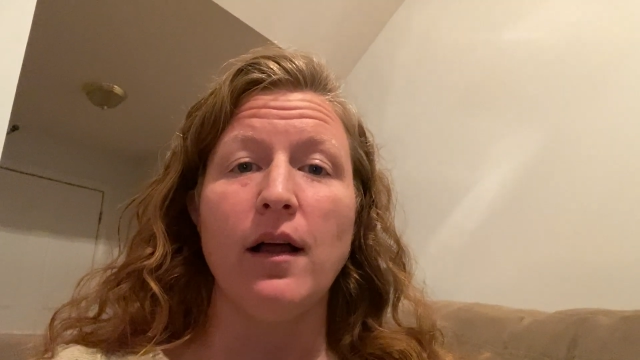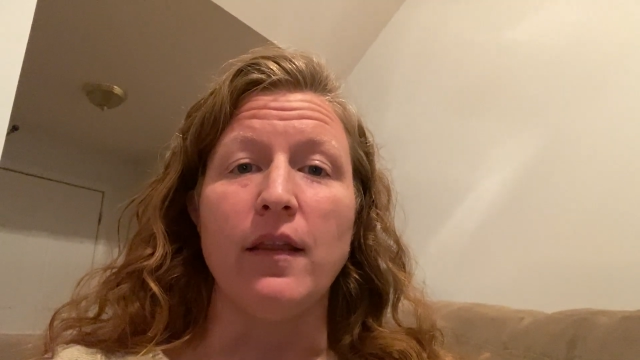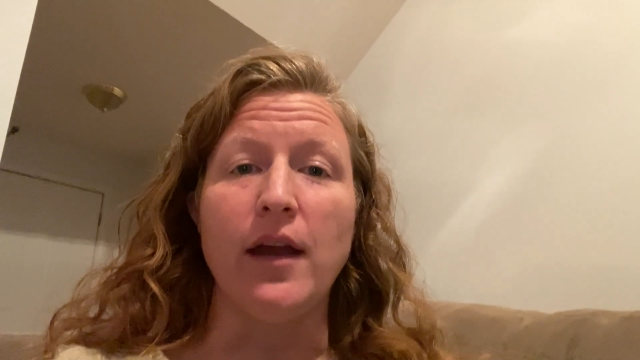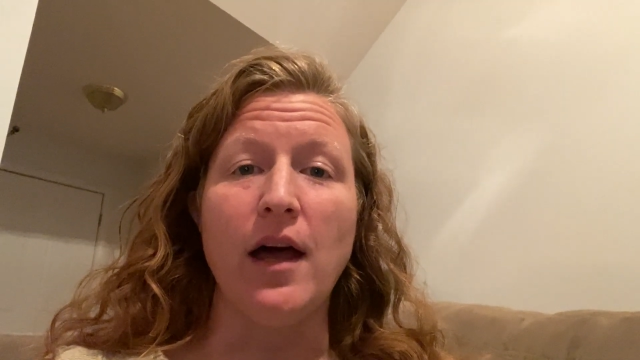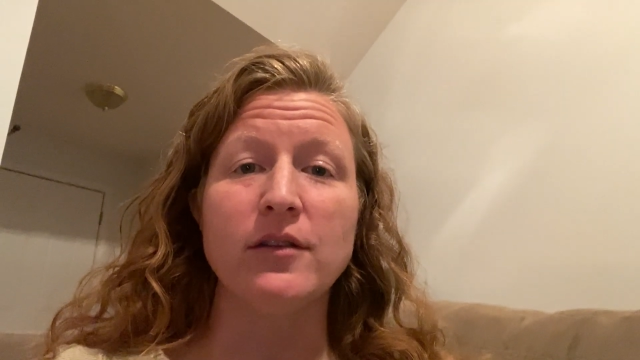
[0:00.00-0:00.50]

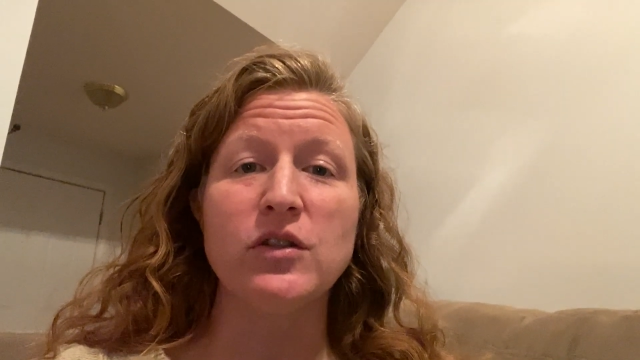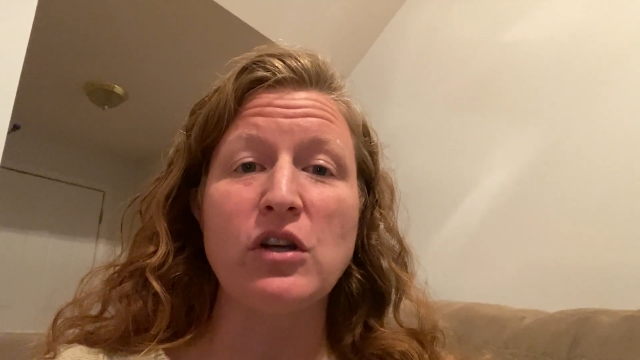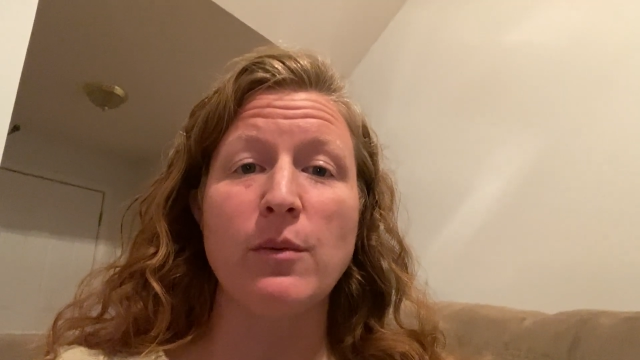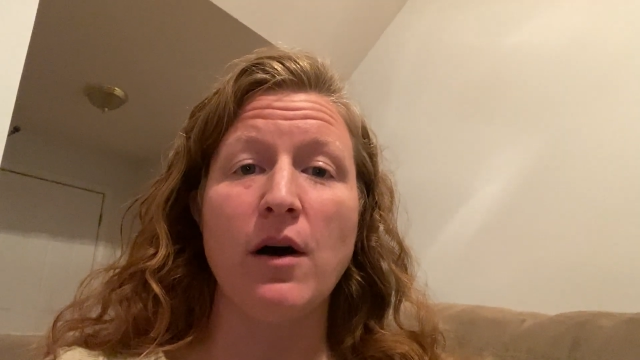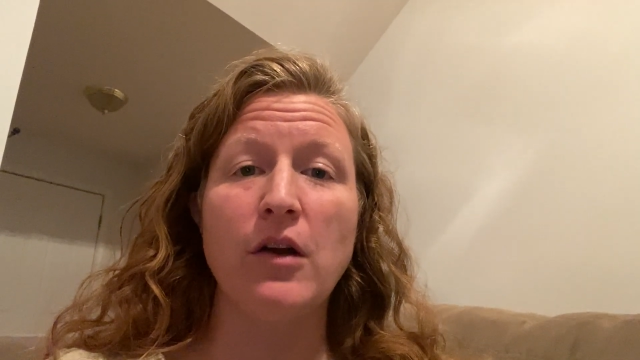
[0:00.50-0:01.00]
The ants
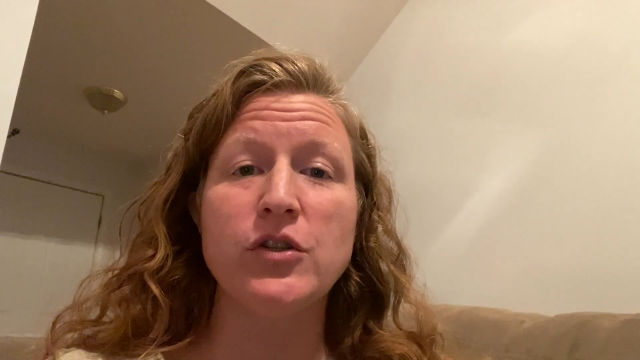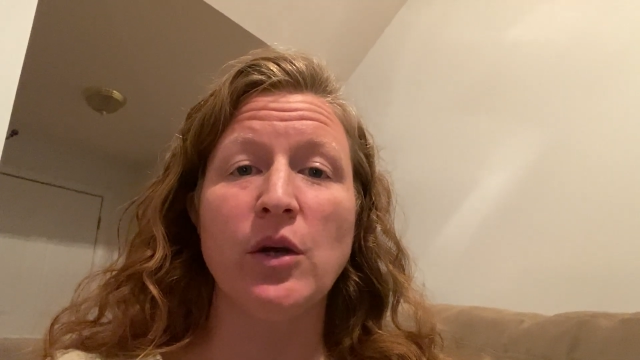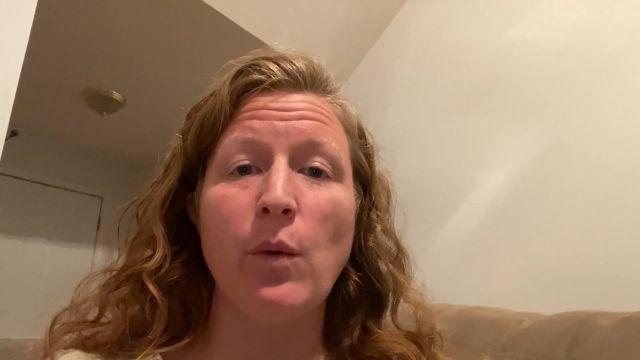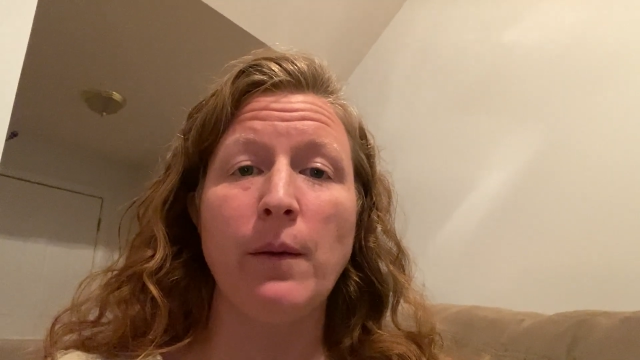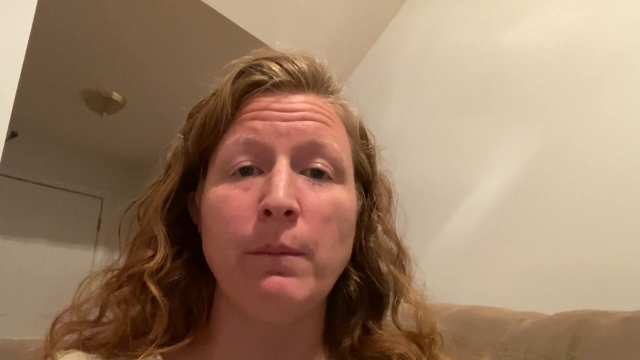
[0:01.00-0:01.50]
go
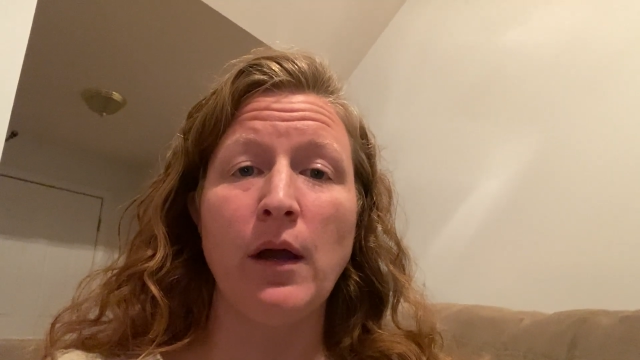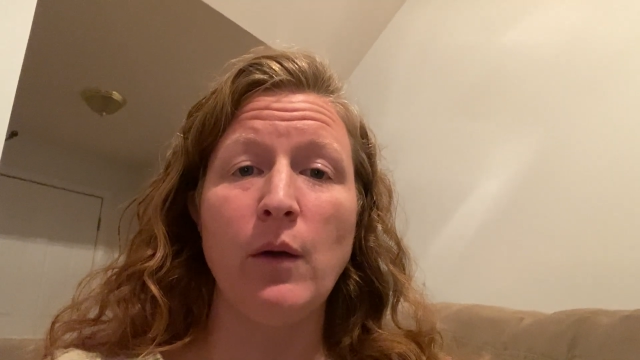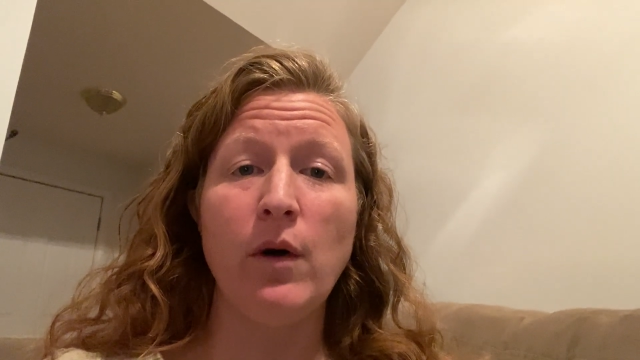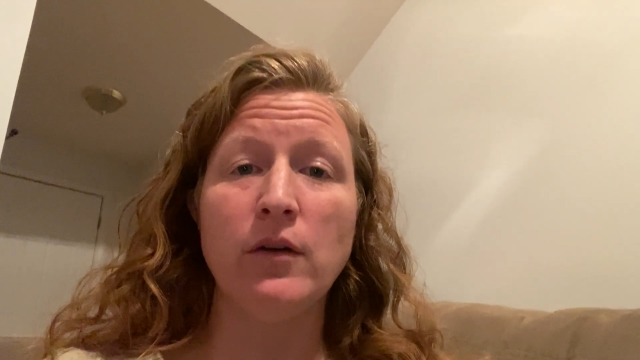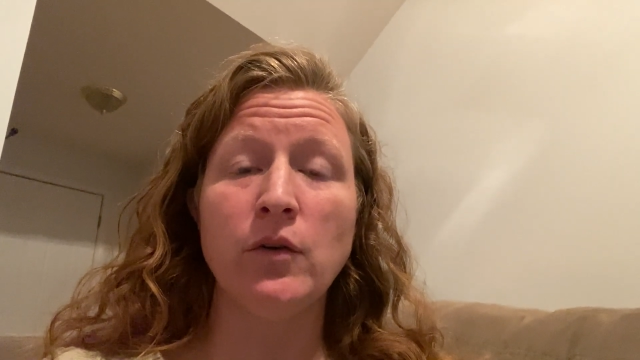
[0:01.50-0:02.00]
marching one by
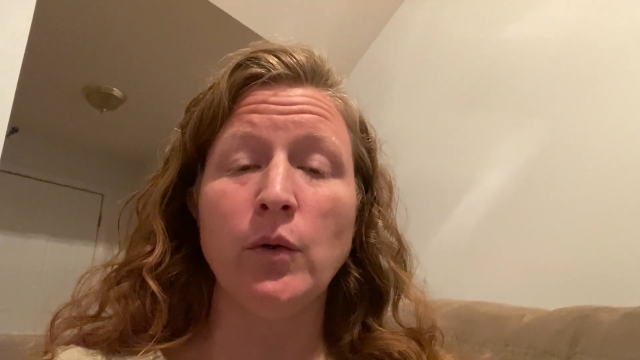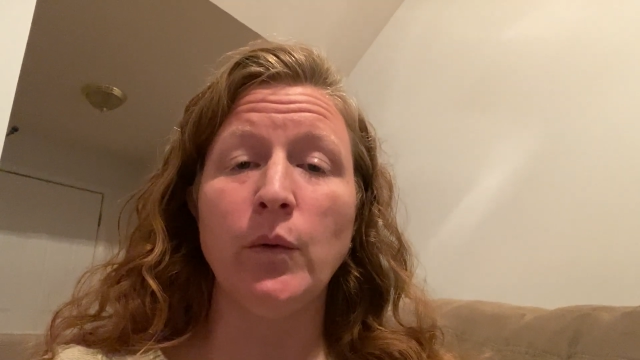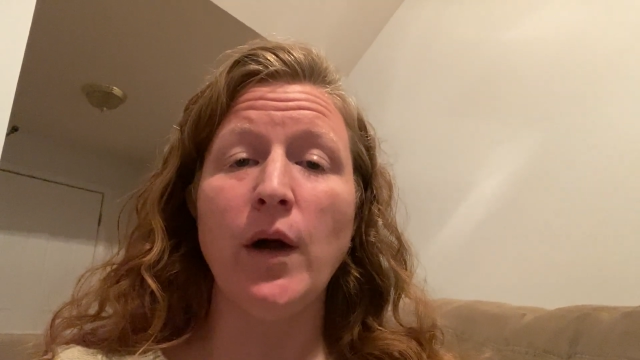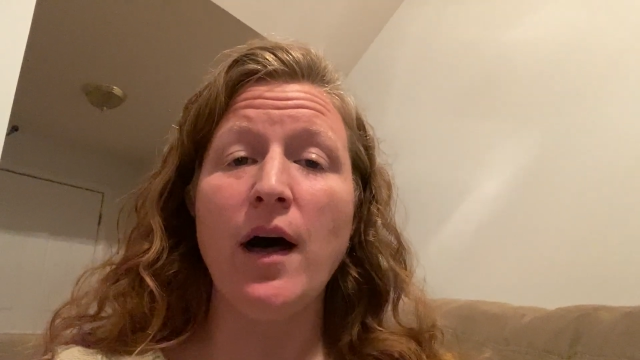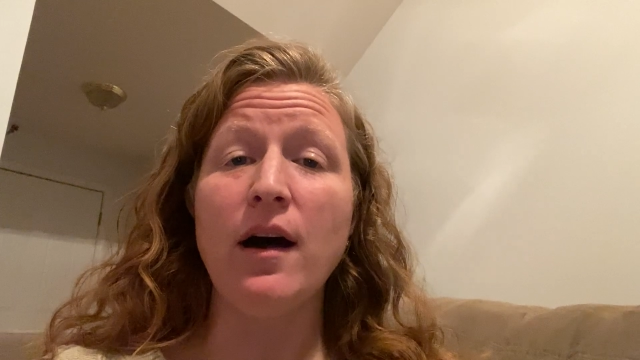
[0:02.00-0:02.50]
one,
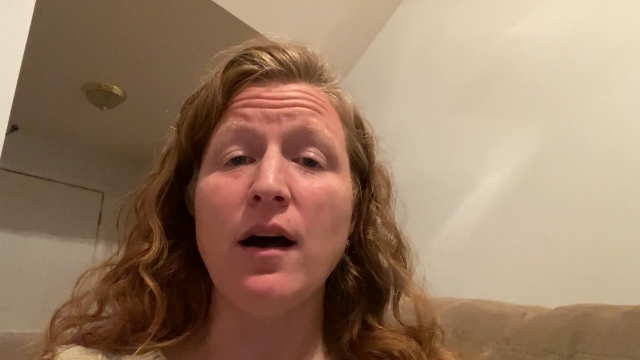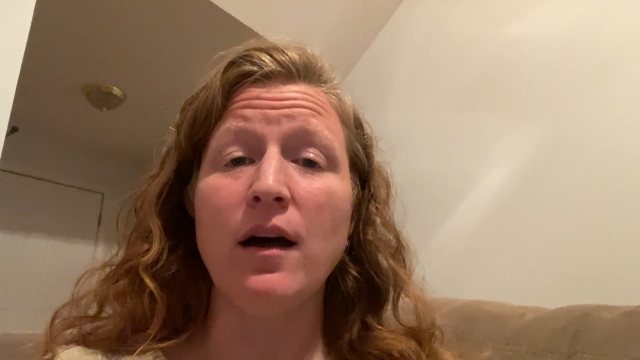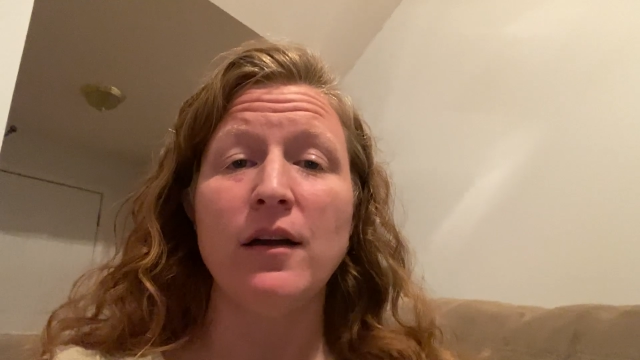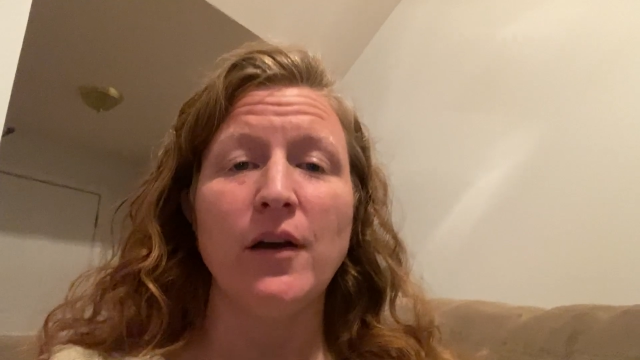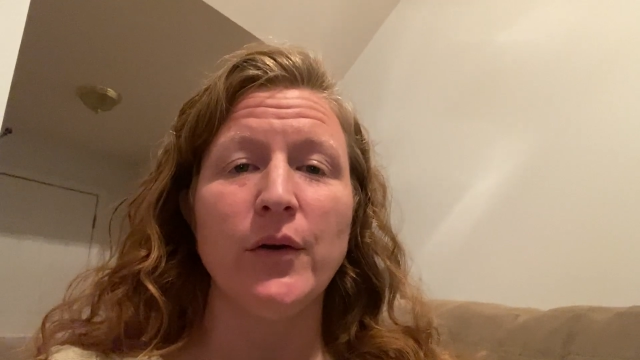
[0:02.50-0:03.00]
hurrah,
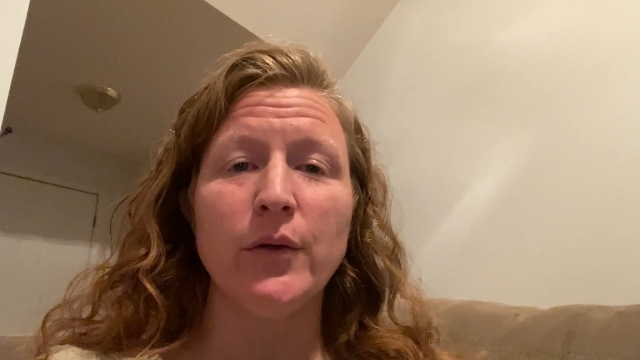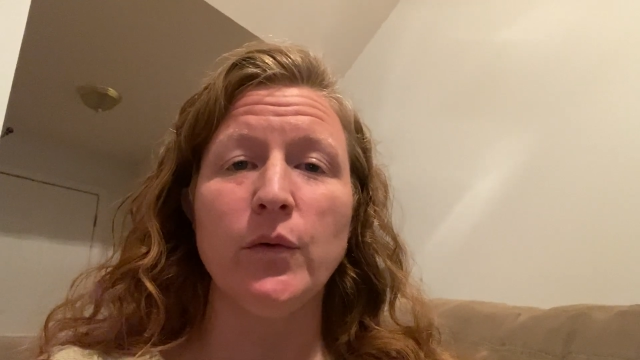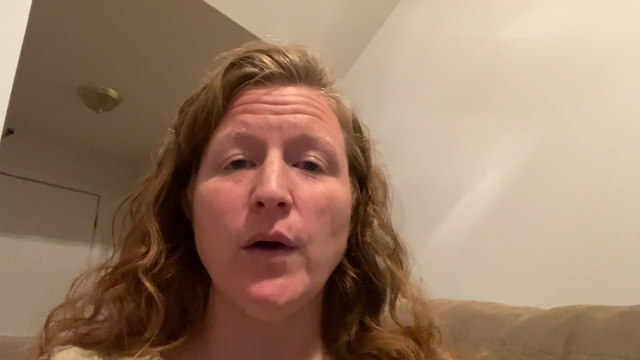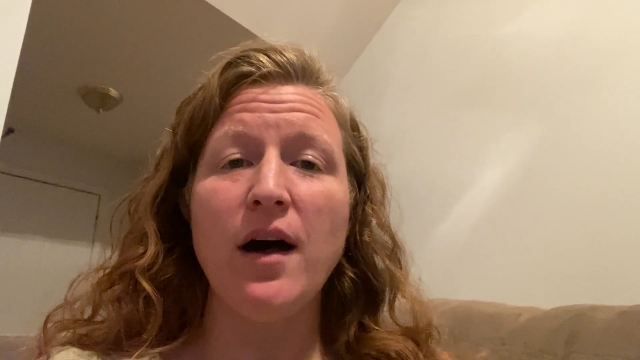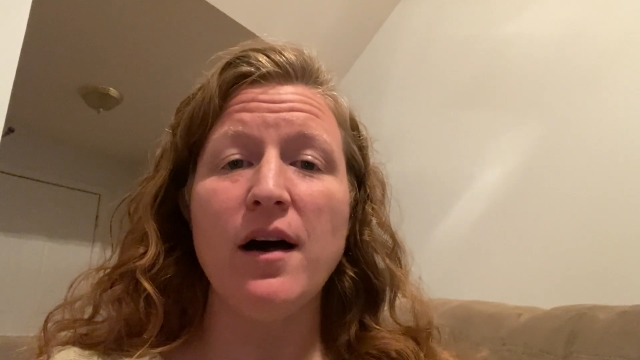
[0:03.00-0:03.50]

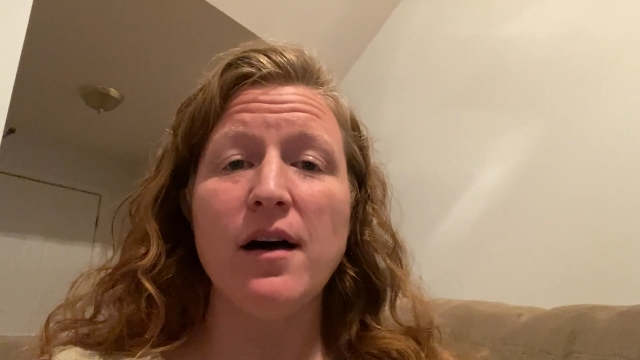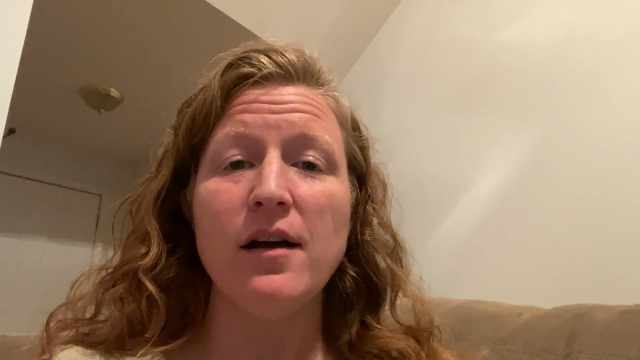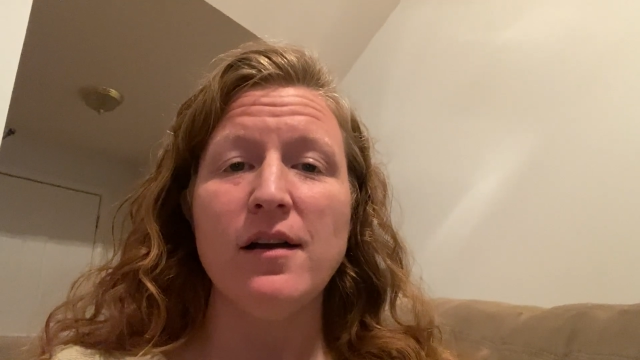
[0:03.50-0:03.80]
hurrah.